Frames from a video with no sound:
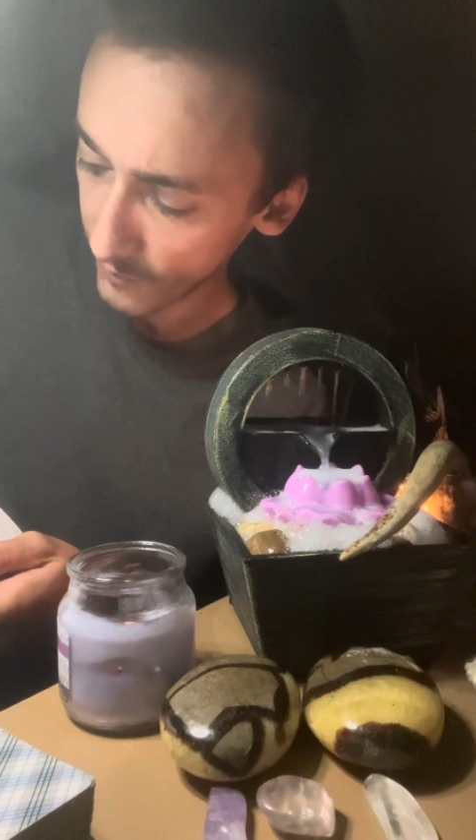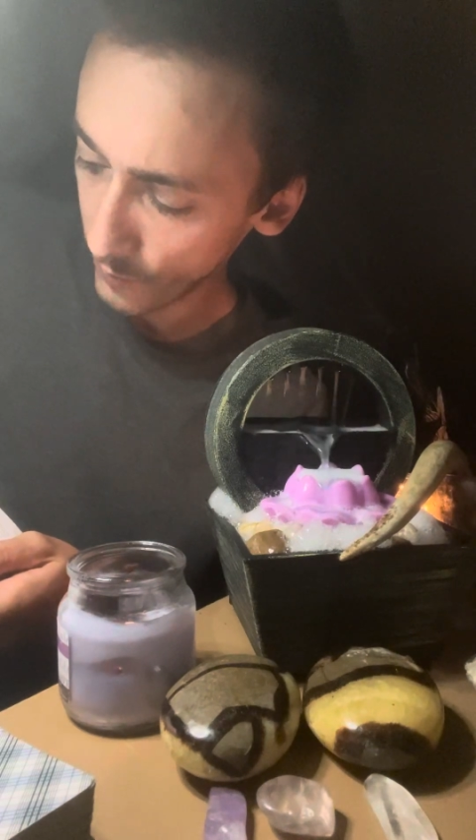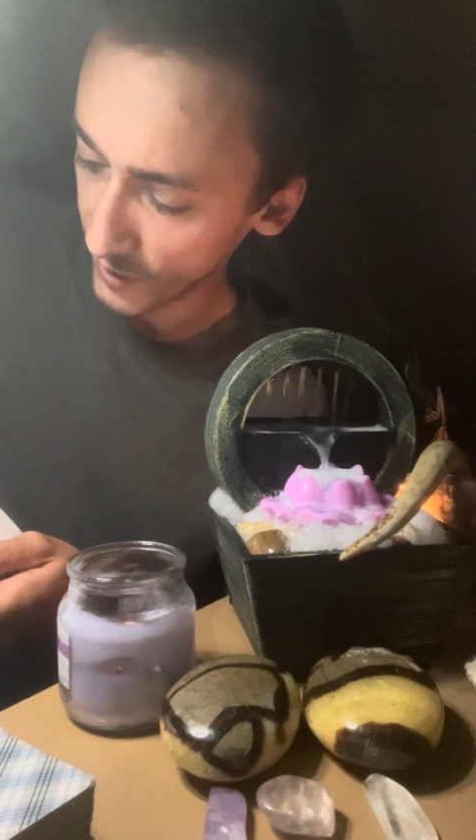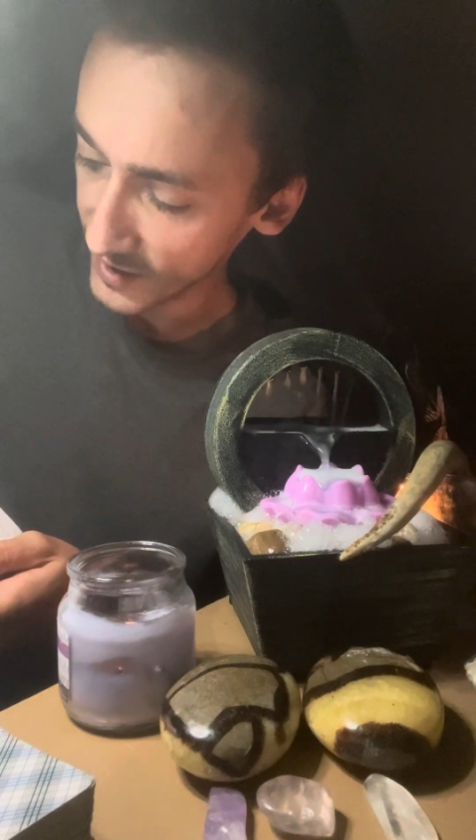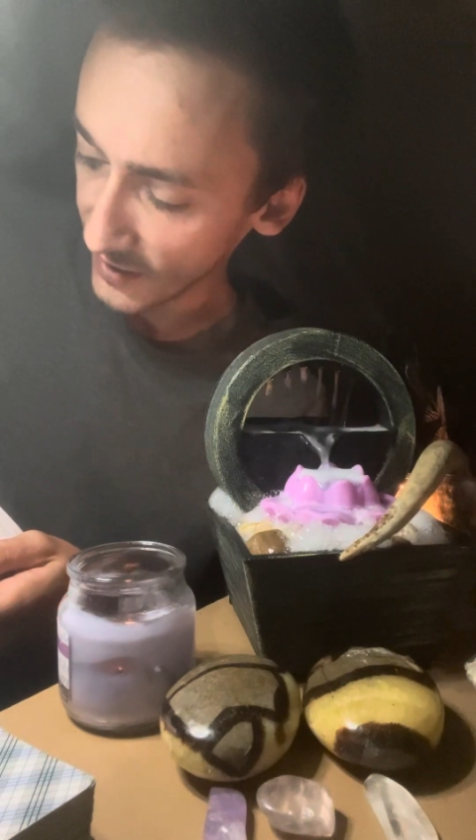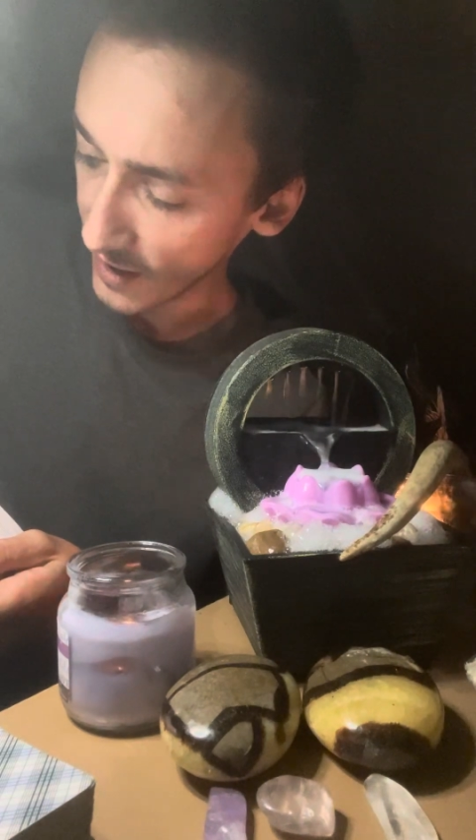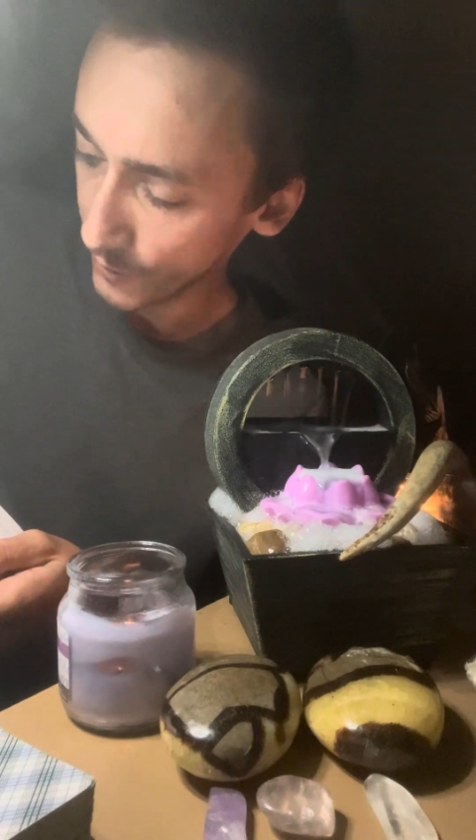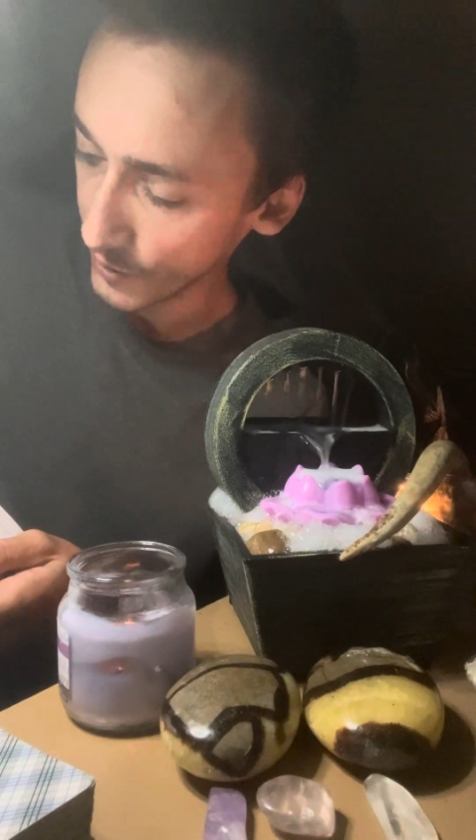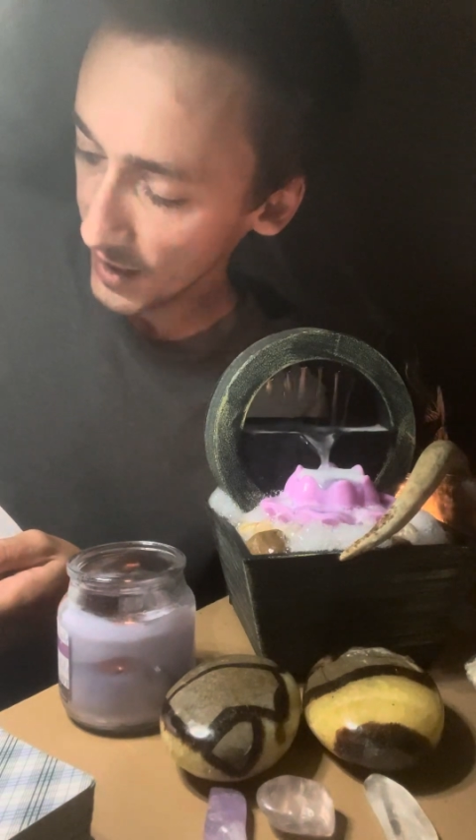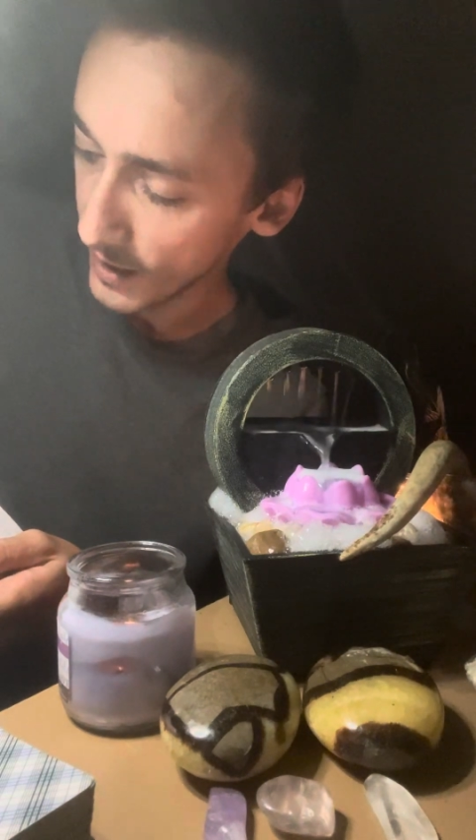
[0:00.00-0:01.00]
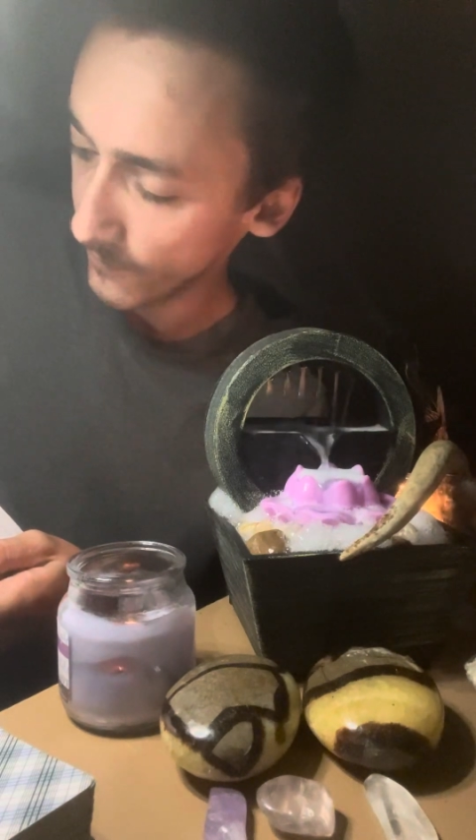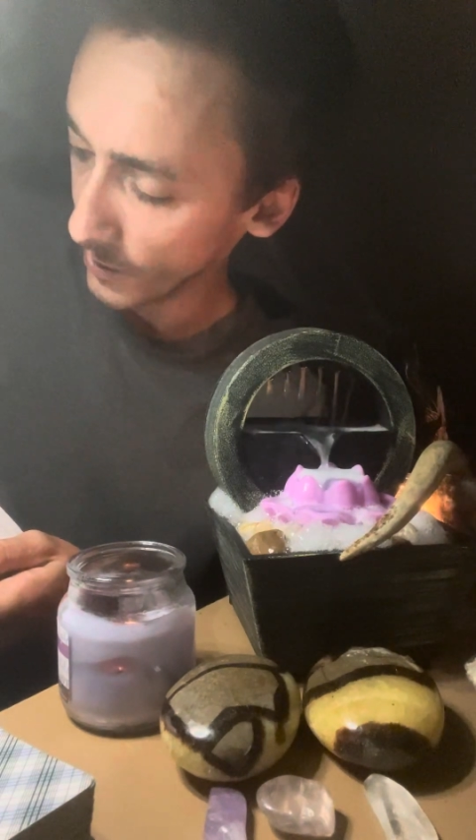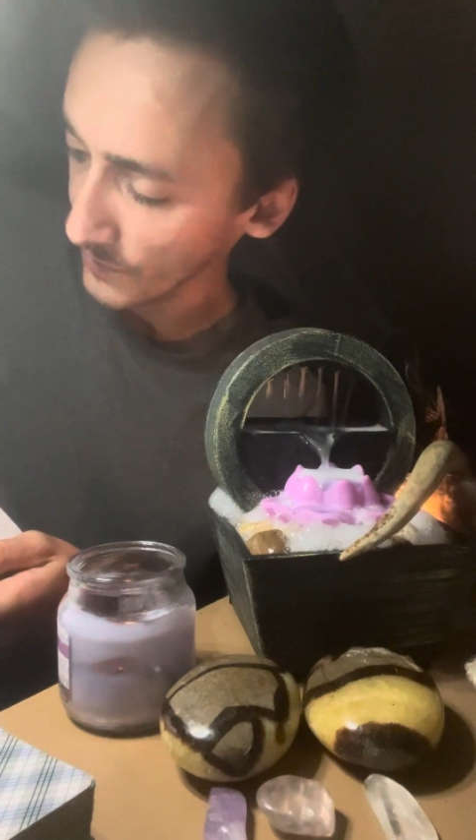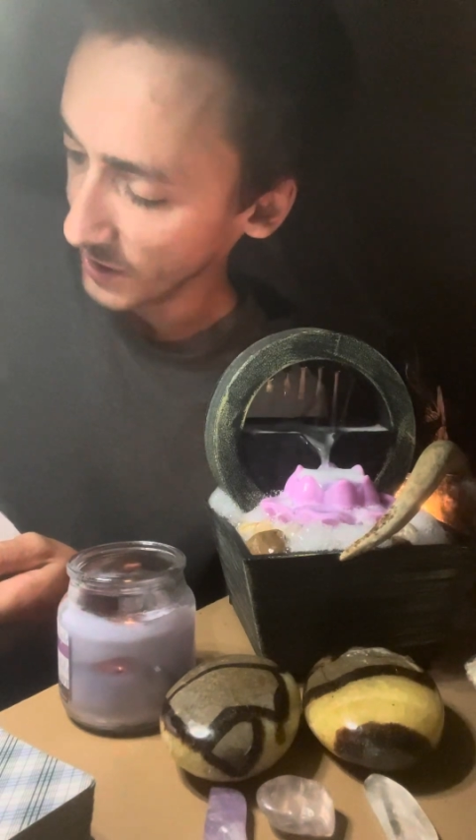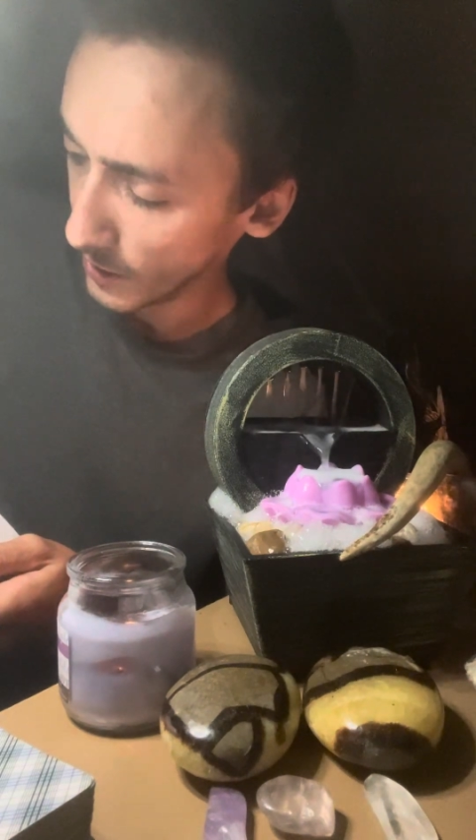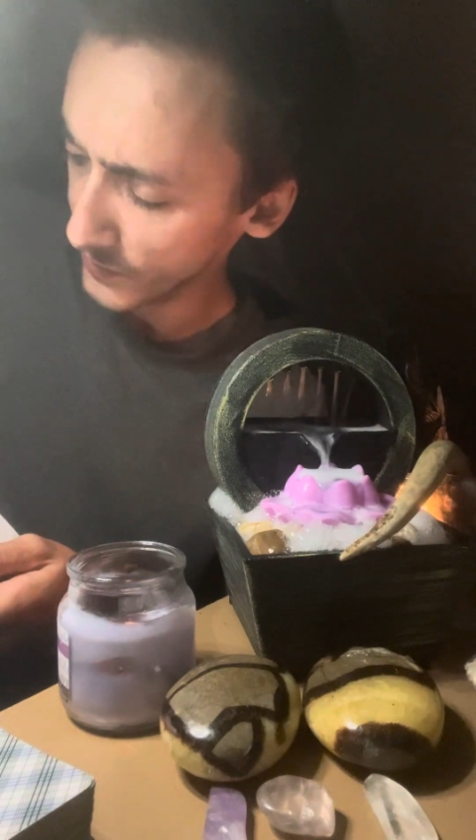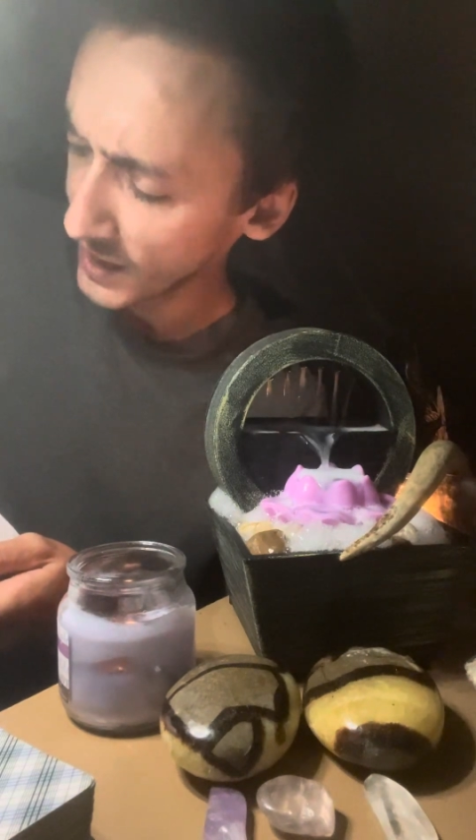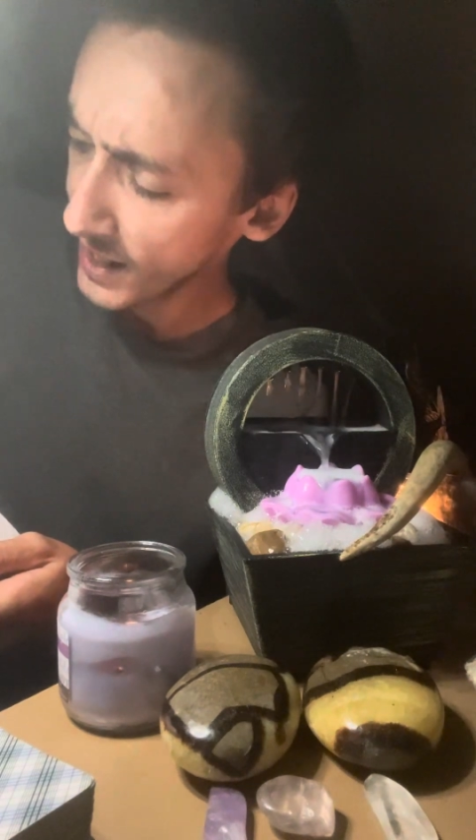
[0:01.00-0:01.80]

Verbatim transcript: prison they have created for themselves